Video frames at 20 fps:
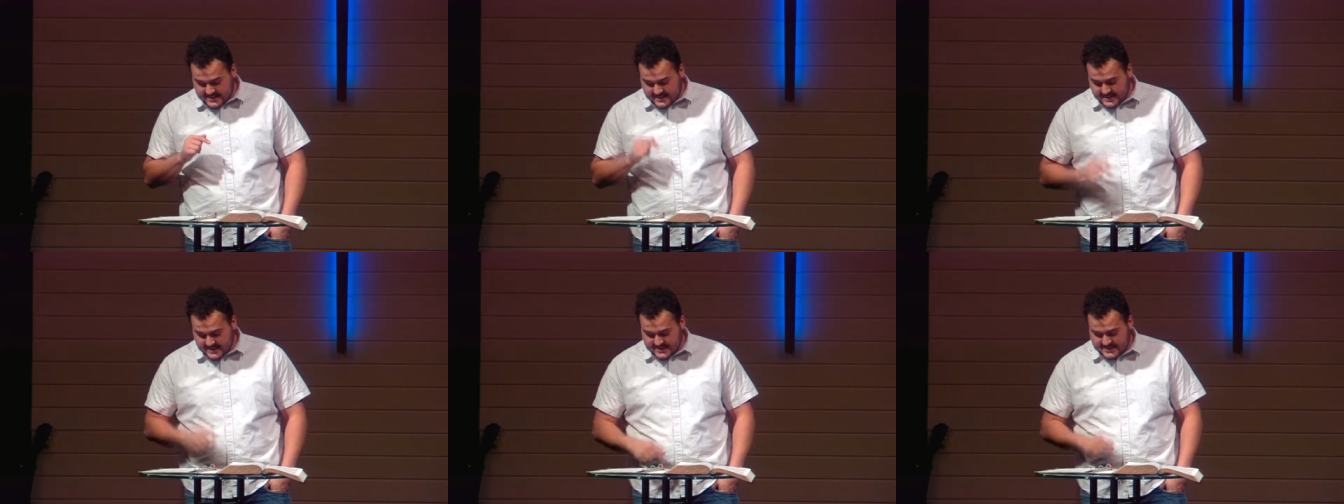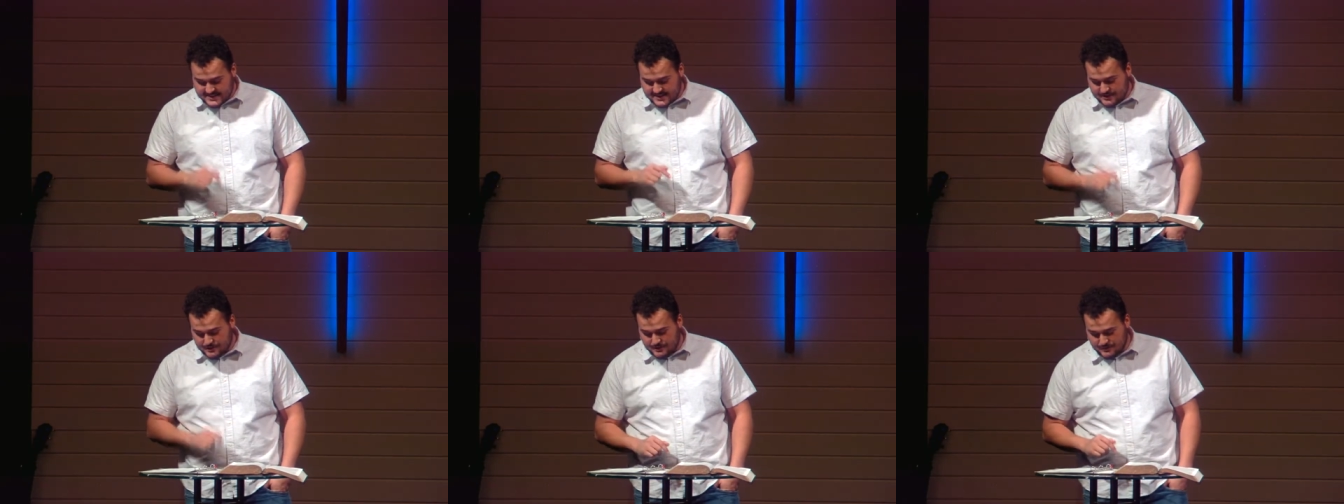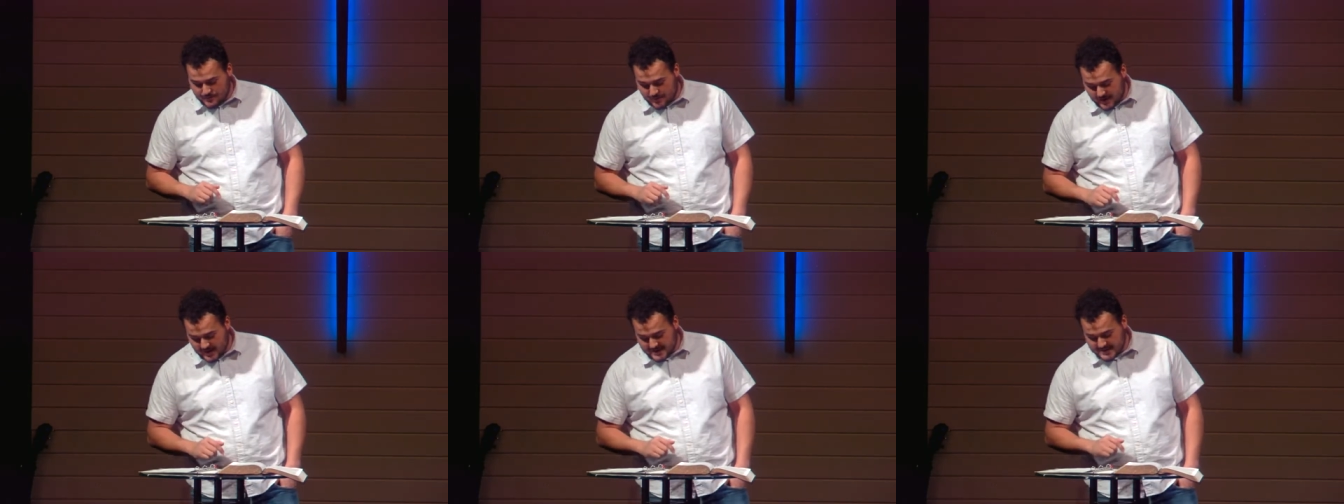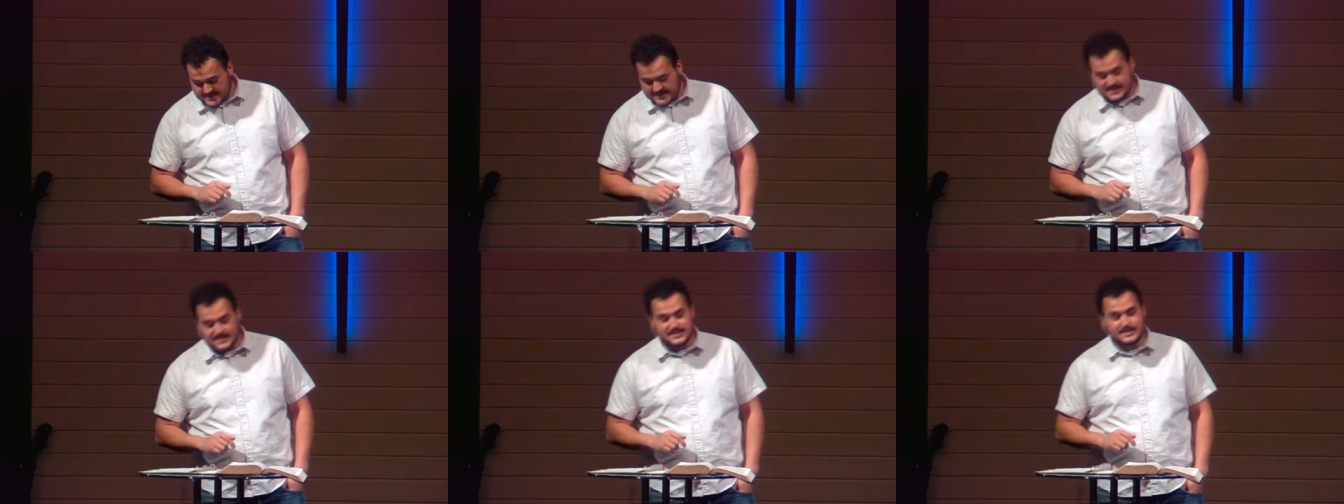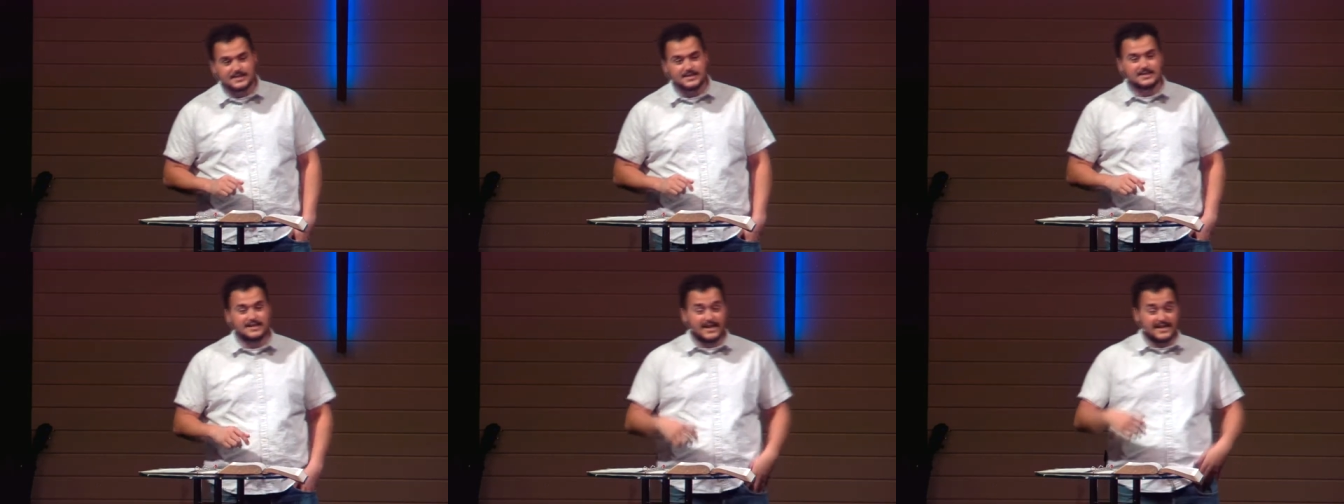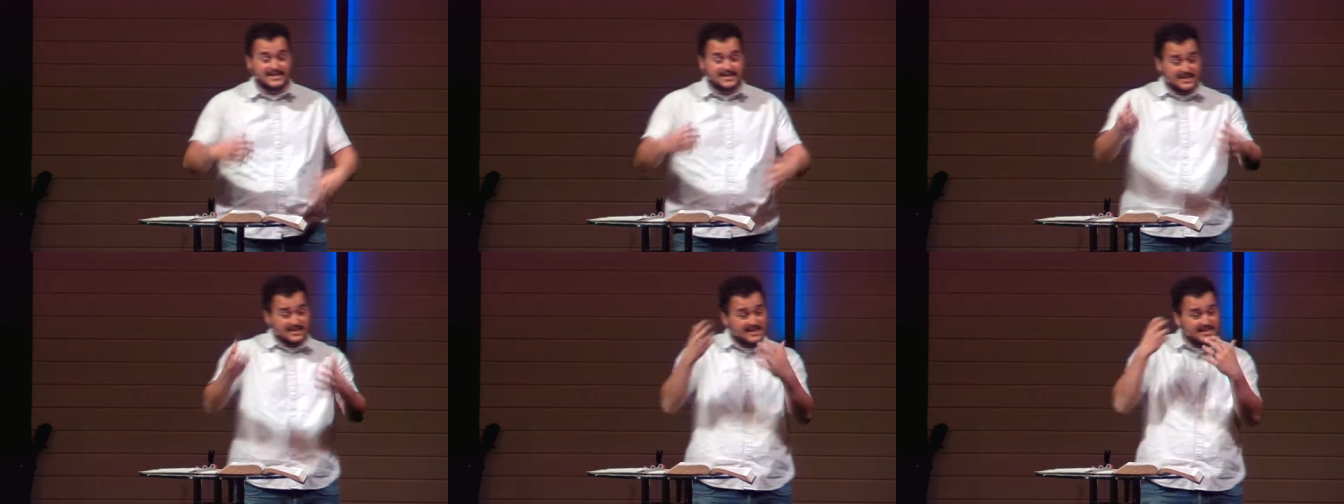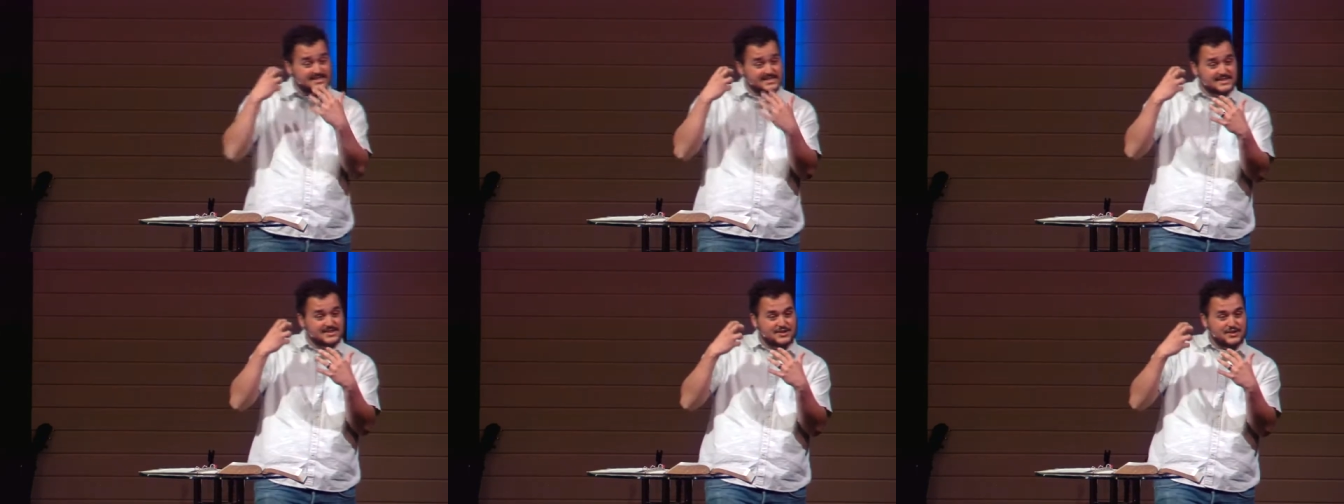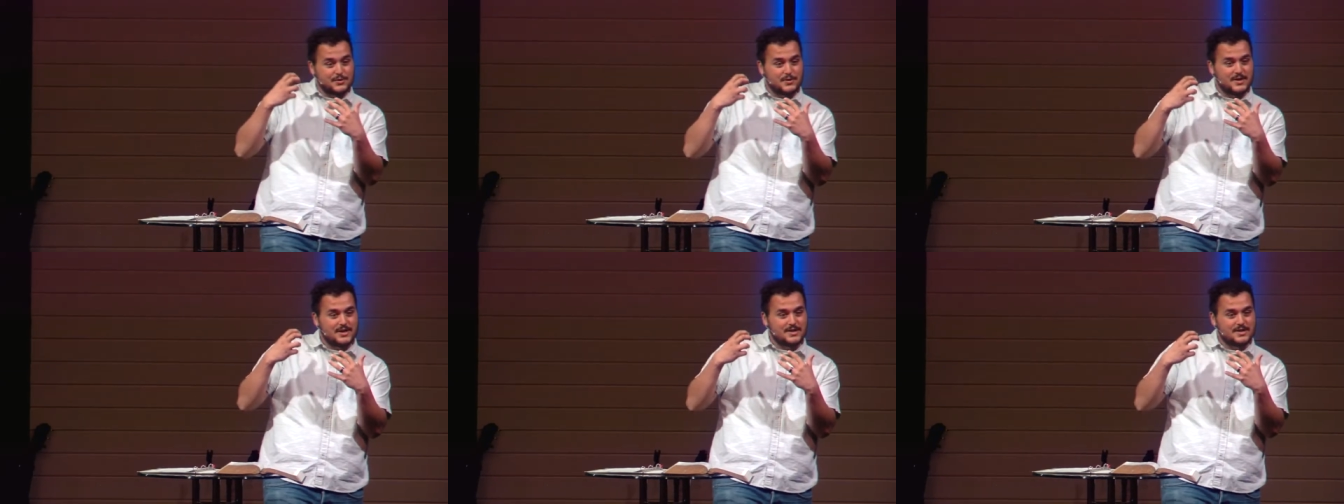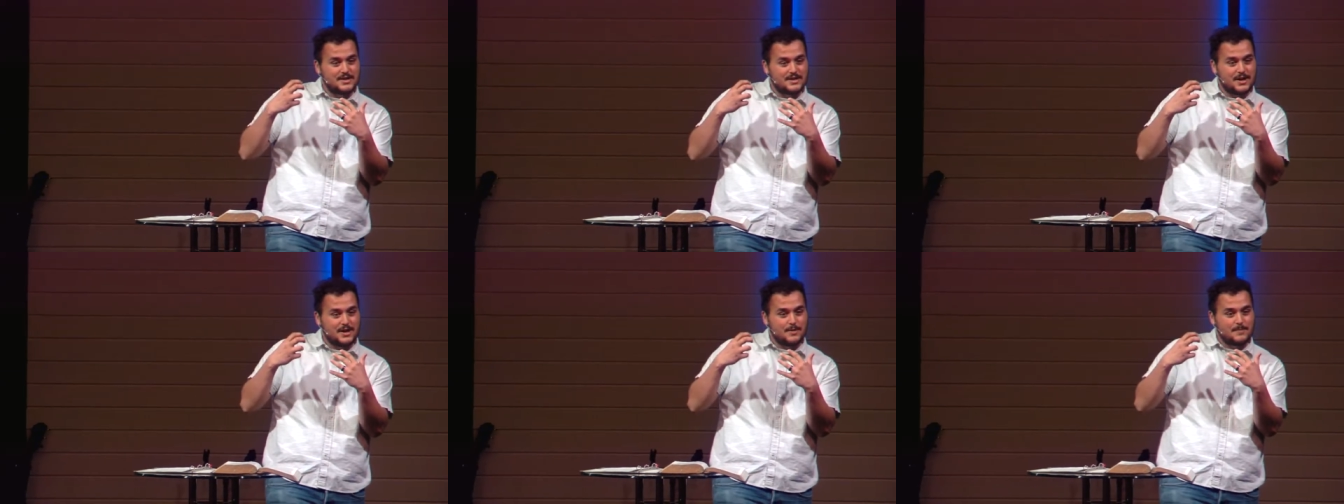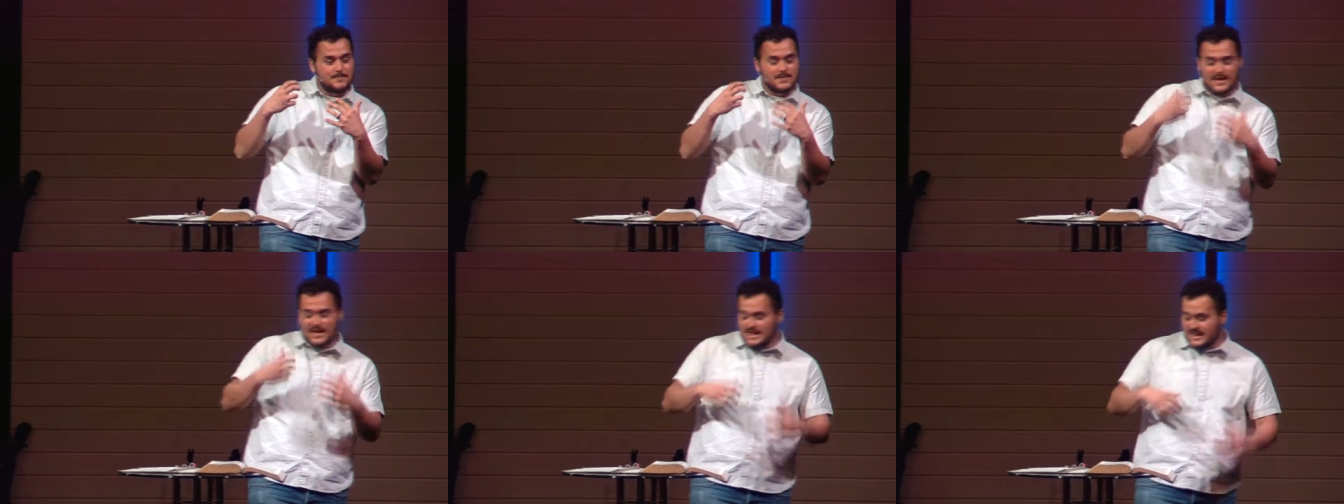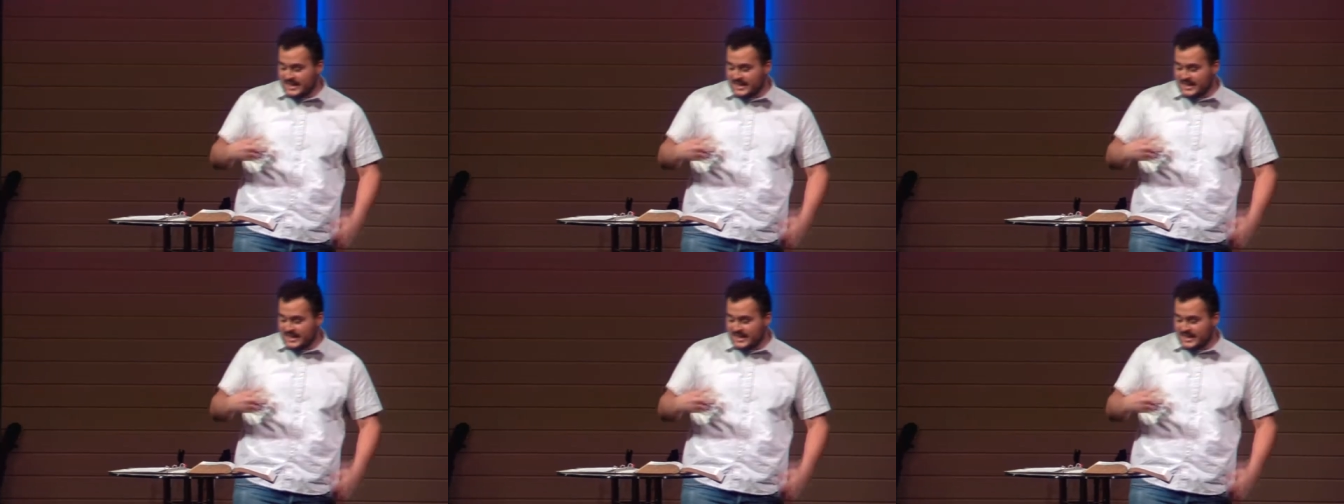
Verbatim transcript: to listen to advice, like to listen to it, you know?